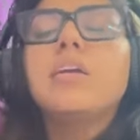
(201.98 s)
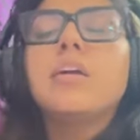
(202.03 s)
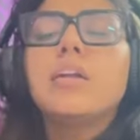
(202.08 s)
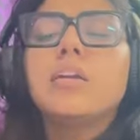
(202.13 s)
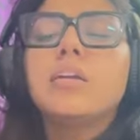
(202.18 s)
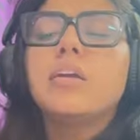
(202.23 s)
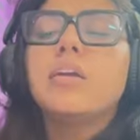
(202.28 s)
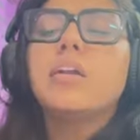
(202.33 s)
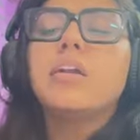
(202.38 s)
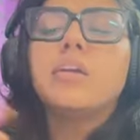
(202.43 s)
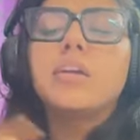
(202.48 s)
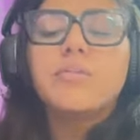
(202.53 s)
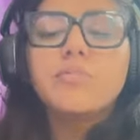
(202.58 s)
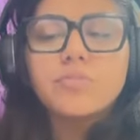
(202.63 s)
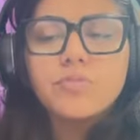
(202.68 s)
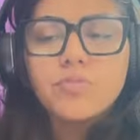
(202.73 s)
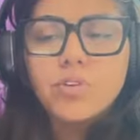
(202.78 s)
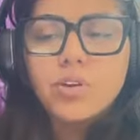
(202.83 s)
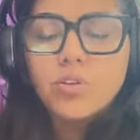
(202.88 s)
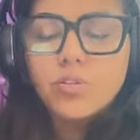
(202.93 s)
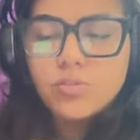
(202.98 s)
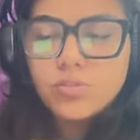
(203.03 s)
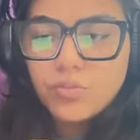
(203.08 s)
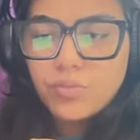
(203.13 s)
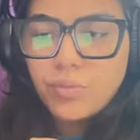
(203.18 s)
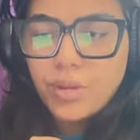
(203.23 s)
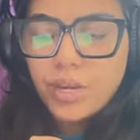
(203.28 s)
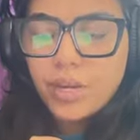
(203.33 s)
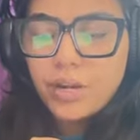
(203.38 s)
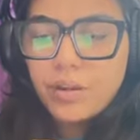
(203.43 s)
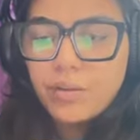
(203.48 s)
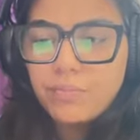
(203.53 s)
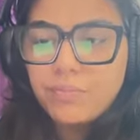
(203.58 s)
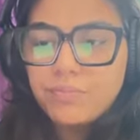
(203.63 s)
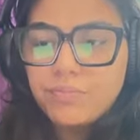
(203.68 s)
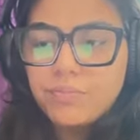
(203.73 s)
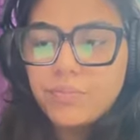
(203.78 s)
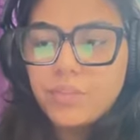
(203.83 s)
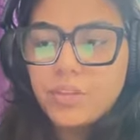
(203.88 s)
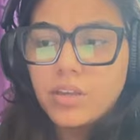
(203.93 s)
earlier attempts were also made
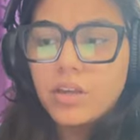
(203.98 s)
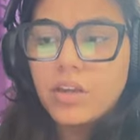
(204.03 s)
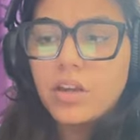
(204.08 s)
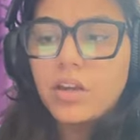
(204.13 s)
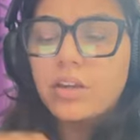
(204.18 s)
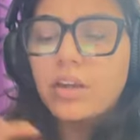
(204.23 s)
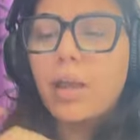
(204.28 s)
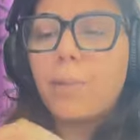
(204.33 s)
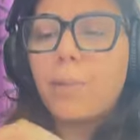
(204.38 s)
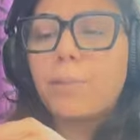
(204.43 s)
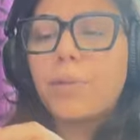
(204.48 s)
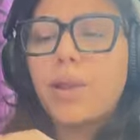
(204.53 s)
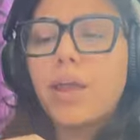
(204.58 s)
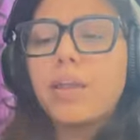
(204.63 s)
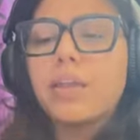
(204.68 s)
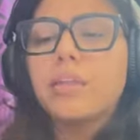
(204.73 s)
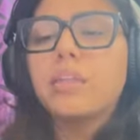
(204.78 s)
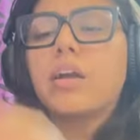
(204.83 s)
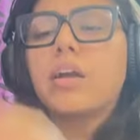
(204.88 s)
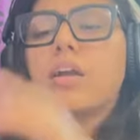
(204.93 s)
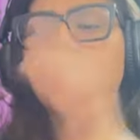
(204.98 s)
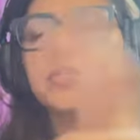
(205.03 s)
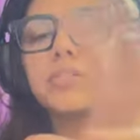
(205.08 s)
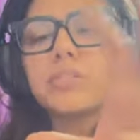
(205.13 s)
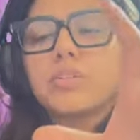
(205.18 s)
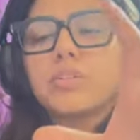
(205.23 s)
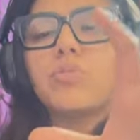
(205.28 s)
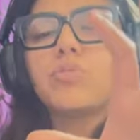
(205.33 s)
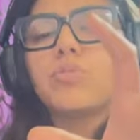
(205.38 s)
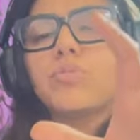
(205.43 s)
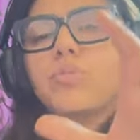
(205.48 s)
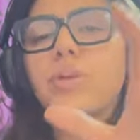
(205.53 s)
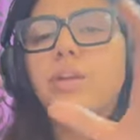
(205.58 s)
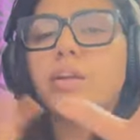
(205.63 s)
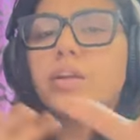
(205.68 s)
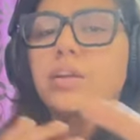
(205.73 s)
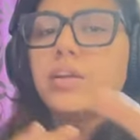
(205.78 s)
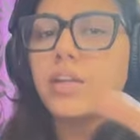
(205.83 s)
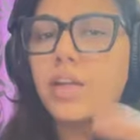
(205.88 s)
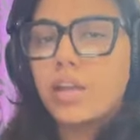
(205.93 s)
at applying the ultrasound to
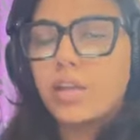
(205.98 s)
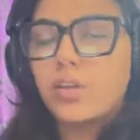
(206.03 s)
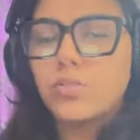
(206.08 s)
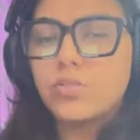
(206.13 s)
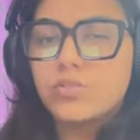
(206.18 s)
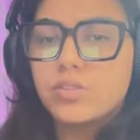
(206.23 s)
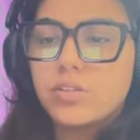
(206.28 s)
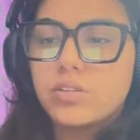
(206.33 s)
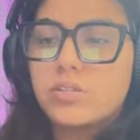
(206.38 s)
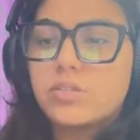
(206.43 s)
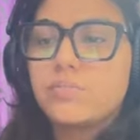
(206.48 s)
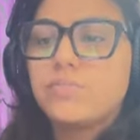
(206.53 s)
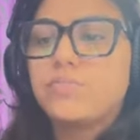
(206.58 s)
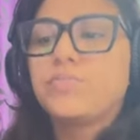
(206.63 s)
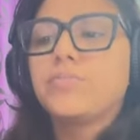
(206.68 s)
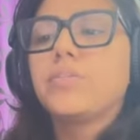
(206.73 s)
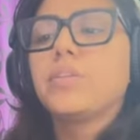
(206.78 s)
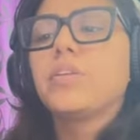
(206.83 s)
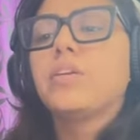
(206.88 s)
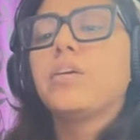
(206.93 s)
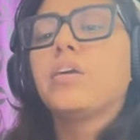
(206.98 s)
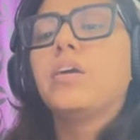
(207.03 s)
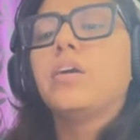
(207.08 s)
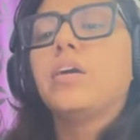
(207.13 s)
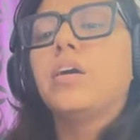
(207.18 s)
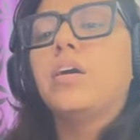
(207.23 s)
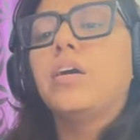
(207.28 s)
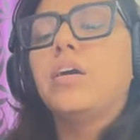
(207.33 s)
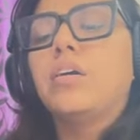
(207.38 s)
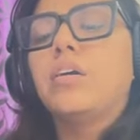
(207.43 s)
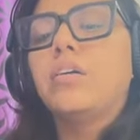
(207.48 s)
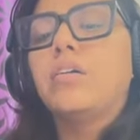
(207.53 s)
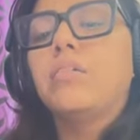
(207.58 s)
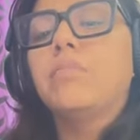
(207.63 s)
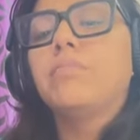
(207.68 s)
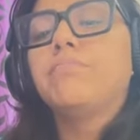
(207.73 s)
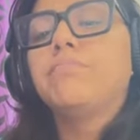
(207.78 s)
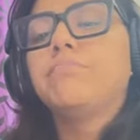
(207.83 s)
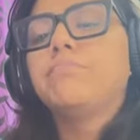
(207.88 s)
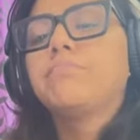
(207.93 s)
medical diagnosis.
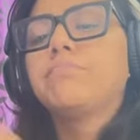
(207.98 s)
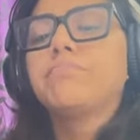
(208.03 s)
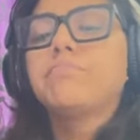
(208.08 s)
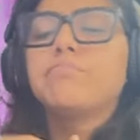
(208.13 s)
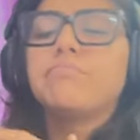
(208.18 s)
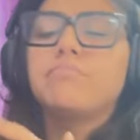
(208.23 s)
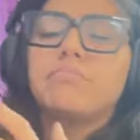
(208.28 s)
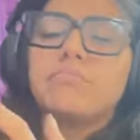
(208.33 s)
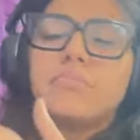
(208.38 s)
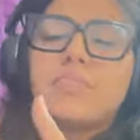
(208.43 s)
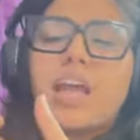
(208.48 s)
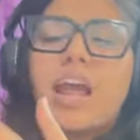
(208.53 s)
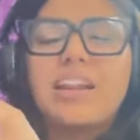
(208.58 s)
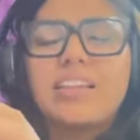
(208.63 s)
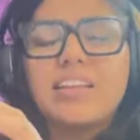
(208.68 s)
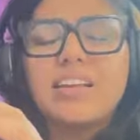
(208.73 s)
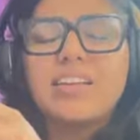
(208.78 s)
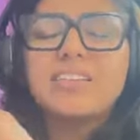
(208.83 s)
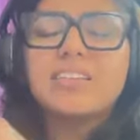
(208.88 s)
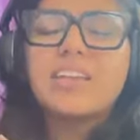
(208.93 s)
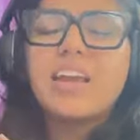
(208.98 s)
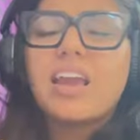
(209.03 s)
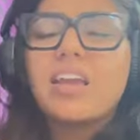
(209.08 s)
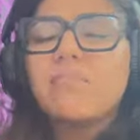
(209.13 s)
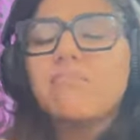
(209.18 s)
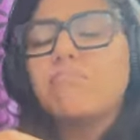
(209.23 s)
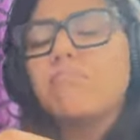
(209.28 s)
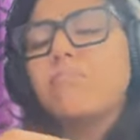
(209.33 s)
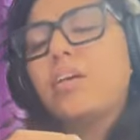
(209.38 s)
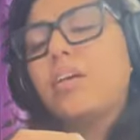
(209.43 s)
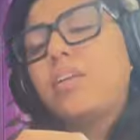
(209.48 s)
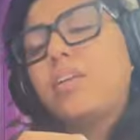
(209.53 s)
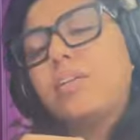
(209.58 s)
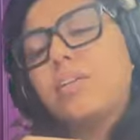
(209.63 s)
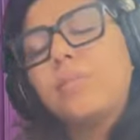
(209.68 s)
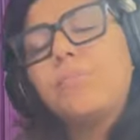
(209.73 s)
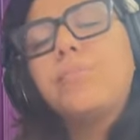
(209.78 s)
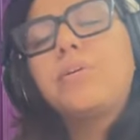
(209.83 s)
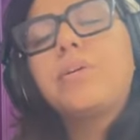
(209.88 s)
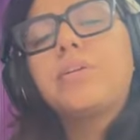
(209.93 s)
At that time, a
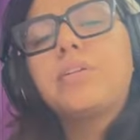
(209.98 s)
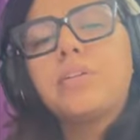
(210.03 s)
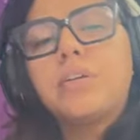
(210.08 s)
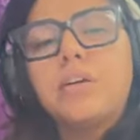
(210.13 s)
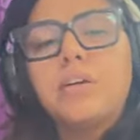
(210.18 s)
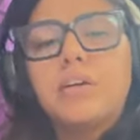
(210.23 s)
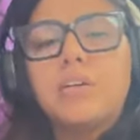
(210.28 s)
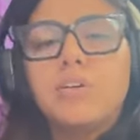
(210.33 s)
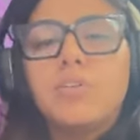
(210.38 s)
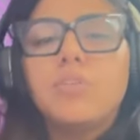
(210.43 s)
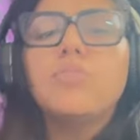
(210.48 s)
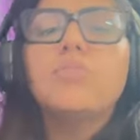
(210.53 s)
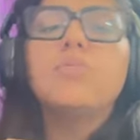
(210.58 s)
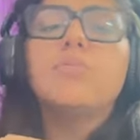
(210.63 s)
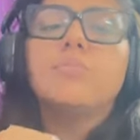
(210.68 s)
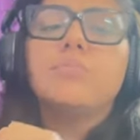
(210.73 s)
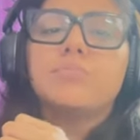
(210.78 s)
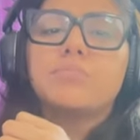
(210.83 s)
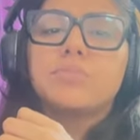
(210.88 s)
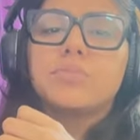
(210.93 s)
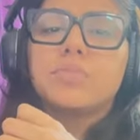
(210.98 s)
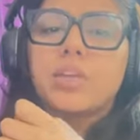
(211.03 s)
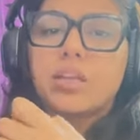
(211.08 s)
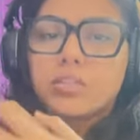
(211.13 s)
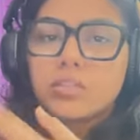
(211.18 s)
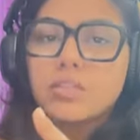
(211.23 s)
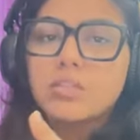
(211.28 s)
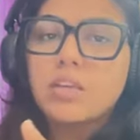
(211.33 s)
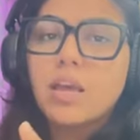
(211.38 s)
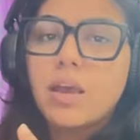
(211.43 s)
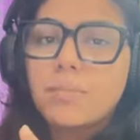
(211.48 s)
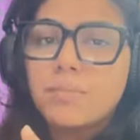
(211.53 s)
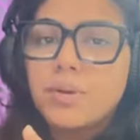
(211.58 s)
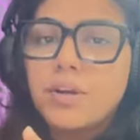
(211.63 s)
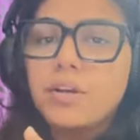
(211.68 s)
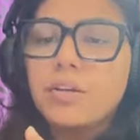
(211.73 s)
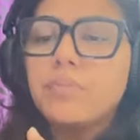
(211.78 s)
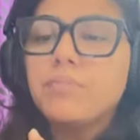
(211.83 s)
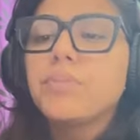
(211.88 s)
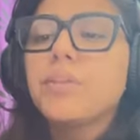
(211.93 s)
little bit, success
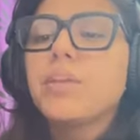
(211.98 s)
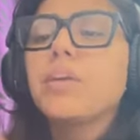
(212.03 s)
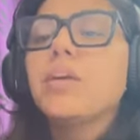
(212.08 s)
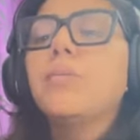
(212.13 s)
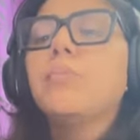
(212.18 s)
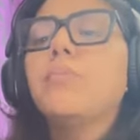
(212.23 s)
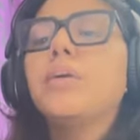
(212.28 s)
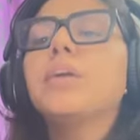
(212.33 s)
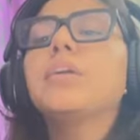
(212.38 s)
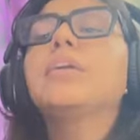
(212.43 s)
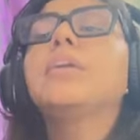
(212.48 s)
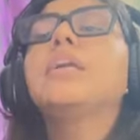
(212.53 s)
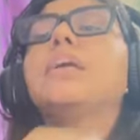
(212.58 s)
happened, but